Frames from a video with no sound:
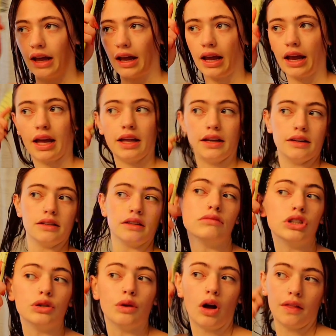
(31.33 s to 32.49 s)
and
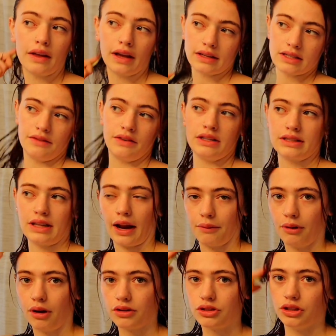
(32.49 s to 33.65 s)
do all the activities that I
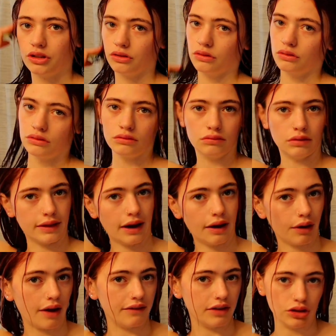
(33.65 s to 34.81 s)
want to without
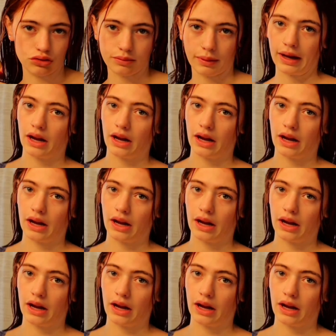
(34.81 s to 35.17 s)
having to do my